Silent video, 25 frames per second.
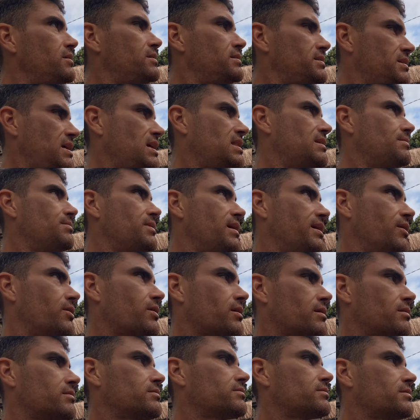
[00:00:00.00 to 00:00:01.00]
You can see them like
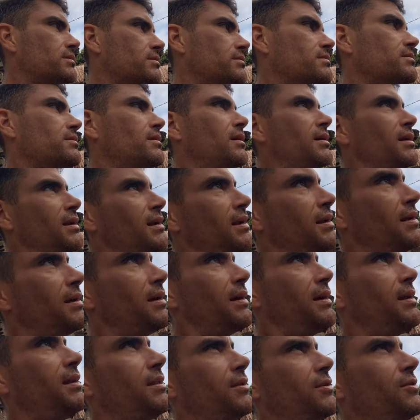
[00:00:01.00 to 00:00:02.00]

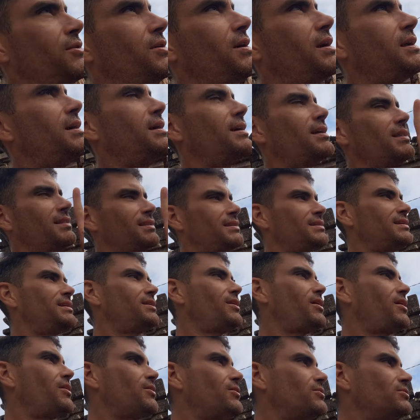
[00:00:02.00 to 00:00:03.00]
getting tiny
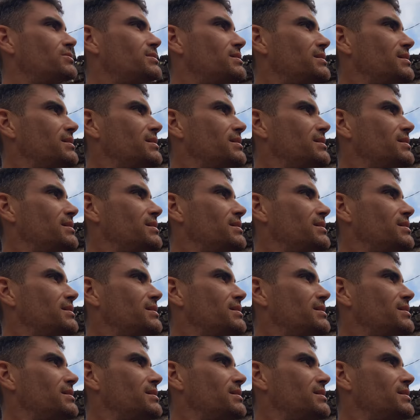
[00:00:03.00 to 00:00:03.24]
little holes.